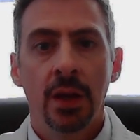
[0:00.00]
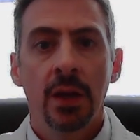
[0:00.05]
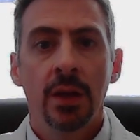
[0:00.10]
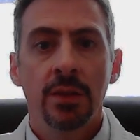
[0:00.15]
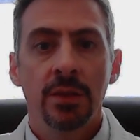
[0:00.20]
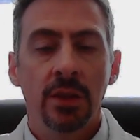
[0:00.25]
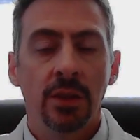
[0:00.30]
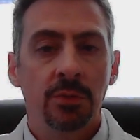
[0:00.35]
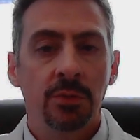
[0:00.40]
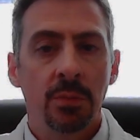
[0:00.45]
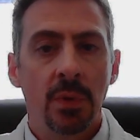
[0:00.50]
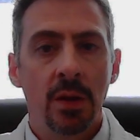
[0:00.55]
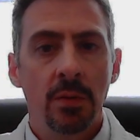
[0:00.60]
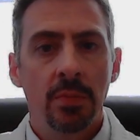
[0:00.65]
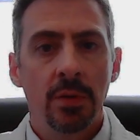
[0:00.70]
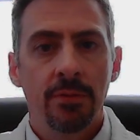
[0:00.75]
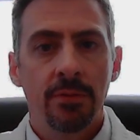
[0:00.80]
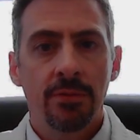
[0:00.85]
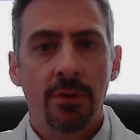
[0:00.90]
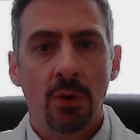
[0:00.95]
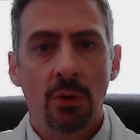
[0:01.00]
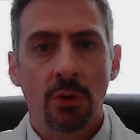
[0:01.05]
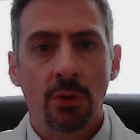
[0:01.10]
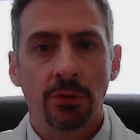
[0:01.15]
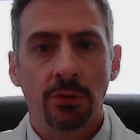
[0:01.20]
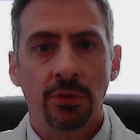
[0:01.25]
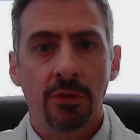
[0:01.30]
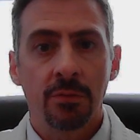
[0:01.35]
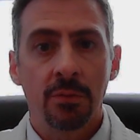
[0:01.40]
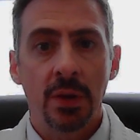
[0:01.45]
These may be
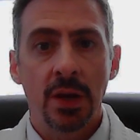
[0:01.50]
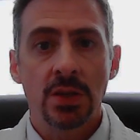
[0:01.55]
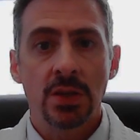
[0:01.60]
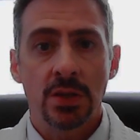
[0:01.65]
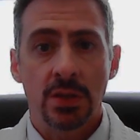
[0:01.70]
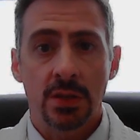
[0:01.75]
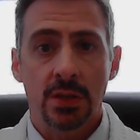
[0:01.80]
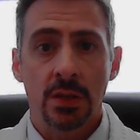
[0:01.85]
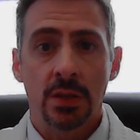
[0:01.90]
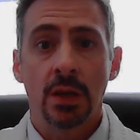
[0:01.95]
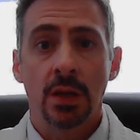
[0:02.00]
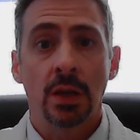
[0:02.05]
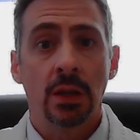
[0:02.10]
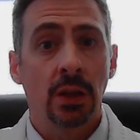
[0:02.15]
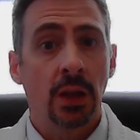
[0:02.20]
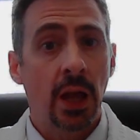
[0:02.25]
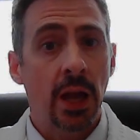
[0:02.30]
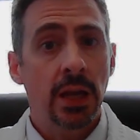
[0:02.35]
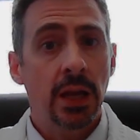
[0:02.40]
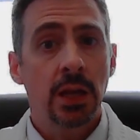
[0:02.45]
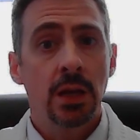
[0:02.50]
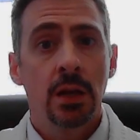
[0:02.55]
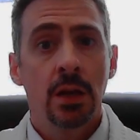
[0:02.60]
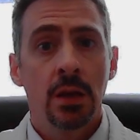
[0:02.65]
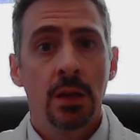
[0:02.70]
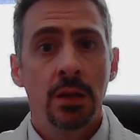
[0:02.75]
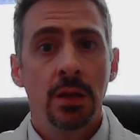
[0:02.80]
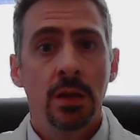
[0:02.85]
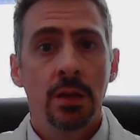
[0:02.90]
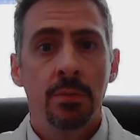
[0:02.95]
photos of patients that they like
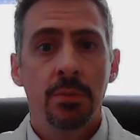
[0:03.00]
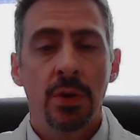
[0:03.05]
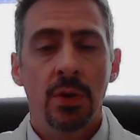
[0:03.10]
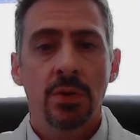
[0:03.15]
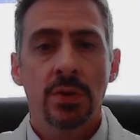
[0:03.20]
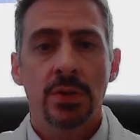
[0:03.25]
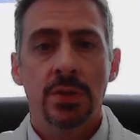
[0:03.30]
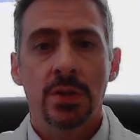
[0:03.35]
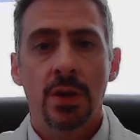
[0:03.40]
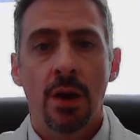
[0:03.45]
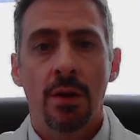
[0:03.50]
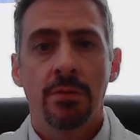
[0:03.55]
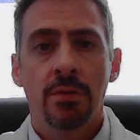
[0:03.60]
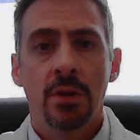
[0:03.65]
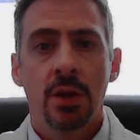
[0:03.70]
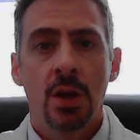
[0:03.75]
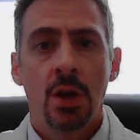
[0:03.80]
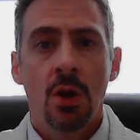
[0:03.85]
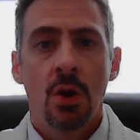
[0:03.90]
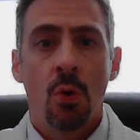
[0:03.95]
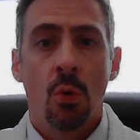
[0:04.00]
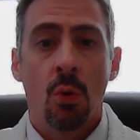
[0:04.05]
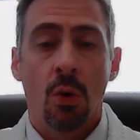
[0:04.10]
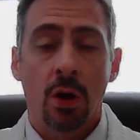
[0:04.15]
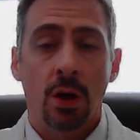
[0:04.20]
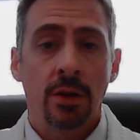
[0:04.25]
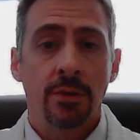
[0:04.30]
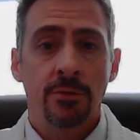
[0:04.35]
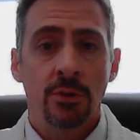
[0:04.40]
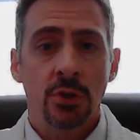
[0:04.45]
the appearance of, or
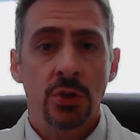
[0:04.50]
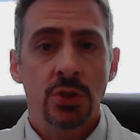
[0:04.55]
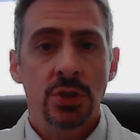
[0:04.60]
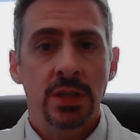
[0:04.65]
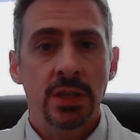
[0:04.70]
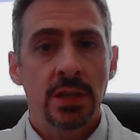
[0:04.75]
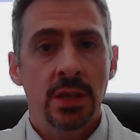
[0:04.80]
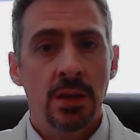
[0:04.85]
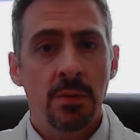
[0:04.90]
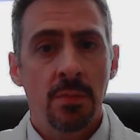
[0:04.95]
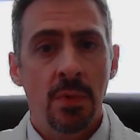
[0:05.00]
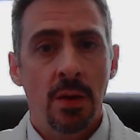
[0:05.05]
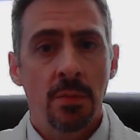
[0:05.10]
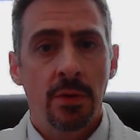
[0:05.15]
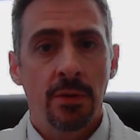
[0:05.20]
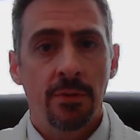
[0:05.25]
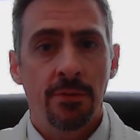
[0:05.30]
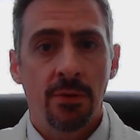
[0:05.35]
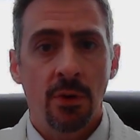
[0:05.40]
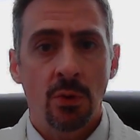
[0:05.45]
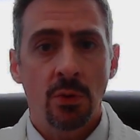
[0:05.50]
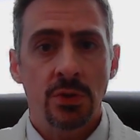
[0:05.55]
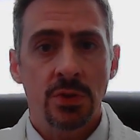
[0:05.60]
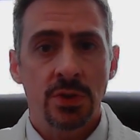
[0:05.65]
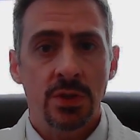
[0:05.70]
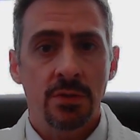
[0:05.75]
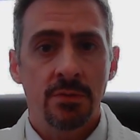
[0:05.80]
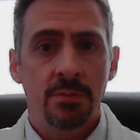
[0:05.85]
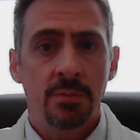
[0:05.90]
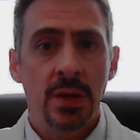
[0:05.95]
conversely they may be photos
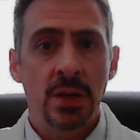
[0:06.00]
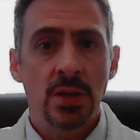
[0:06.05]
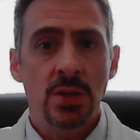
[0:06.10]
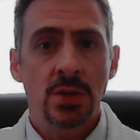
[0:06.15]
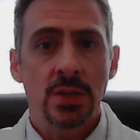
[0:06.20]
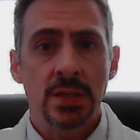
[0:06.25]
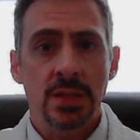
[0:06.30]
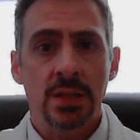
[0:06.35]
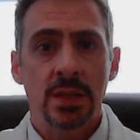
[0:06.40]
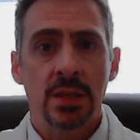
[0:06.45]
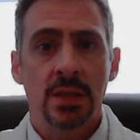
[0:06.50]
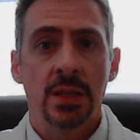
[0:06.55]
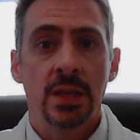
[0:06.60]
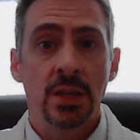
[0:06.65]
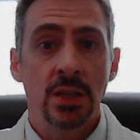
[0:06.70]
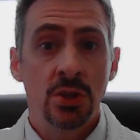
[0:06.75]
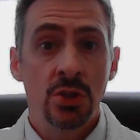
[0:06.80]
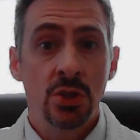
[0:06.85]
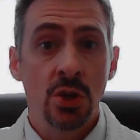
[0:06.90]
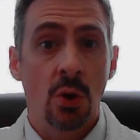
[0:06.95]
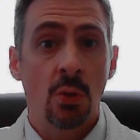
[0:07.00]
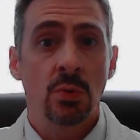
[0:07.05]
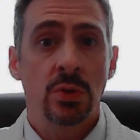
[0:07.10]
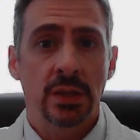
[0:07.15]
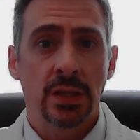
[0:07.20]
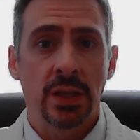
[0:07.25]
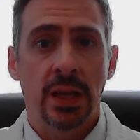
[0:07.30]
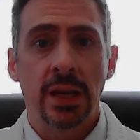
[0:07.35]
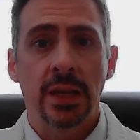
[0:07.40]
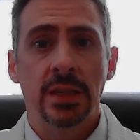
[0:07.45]
of patients that they
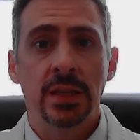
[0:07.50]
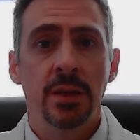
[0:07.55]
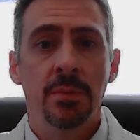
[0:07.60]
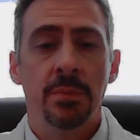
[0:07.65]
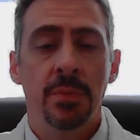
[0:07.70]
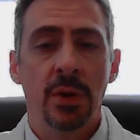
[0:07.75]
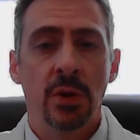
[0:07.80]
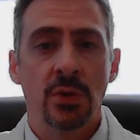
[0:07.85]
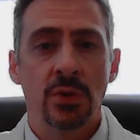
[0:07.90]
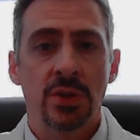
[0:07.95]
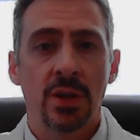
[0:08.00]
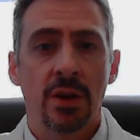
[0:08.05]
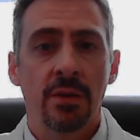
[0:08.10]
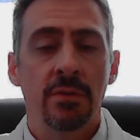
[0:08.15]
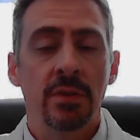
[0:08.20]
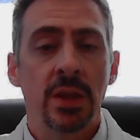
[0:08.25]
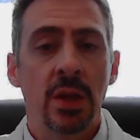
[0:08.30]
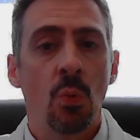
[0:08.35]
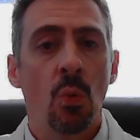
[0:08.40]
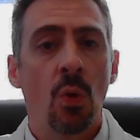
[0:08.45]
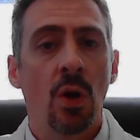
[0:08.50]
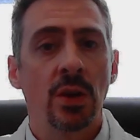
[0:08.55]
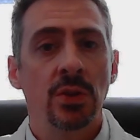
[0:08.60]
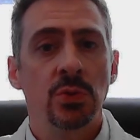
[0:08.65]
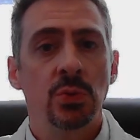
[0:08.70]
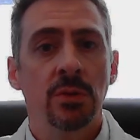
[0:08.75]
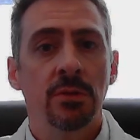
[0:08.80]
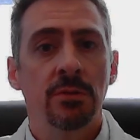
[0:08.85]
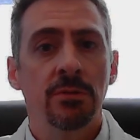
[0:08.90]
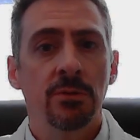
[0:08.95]
don't like the appearance of and they want
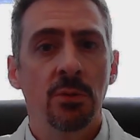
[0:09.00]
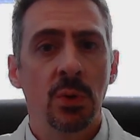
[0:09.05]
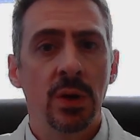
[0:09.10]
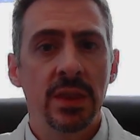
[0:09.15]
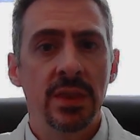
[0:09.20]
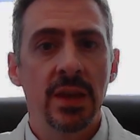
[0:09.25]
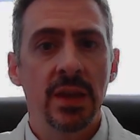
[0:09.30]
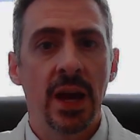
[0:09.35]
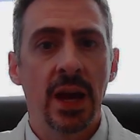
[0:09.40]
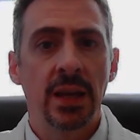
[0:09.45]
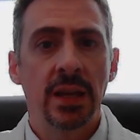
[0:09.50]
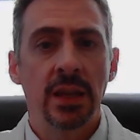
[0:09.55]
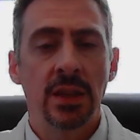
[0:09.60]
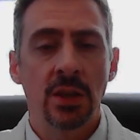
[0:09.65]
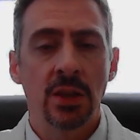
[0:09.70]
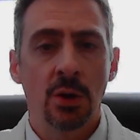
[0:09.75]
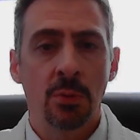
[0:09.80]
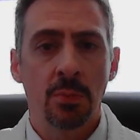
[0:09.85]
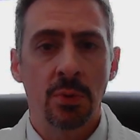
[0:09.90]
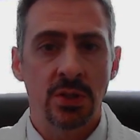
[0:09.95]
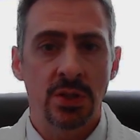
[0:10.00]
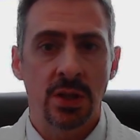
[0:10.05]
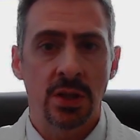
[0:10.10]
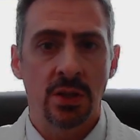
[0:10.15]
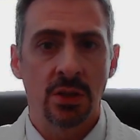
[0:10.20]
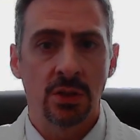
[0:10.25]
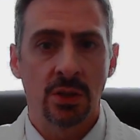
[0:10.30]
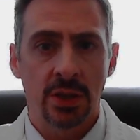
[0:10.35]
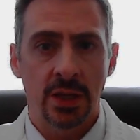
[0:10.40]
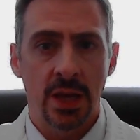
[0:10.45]
to avoid that in their
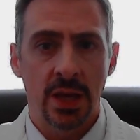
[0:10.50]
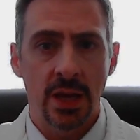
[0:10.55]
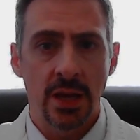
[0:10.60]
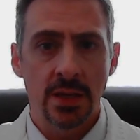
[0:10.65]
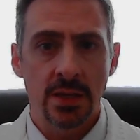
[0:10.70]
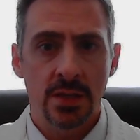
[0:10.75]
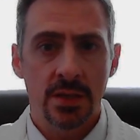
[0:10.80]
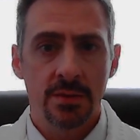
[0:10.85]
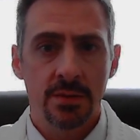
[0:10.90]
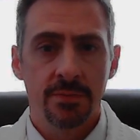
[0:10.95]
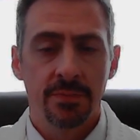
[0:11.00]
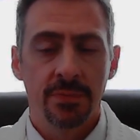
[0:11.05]
particular case.